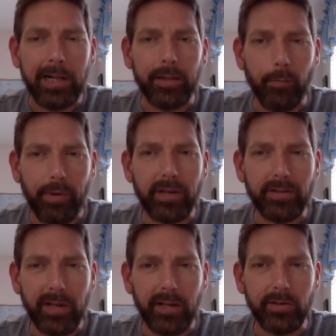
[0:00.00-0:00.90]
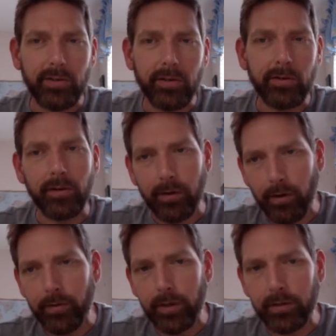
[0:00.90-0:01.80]
The best answer
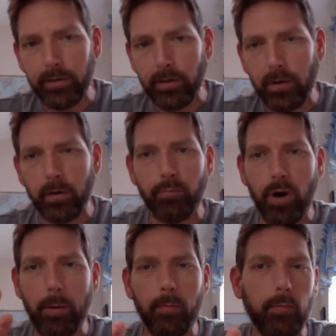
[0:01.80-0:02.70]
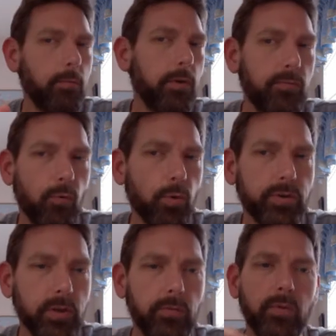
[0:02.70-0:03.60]
on this is going to probably be 4
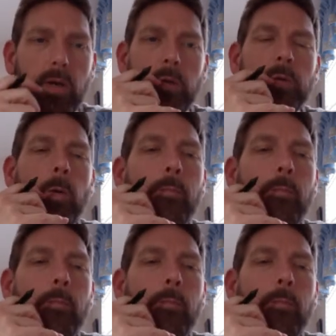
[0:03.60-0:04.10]
sig figs,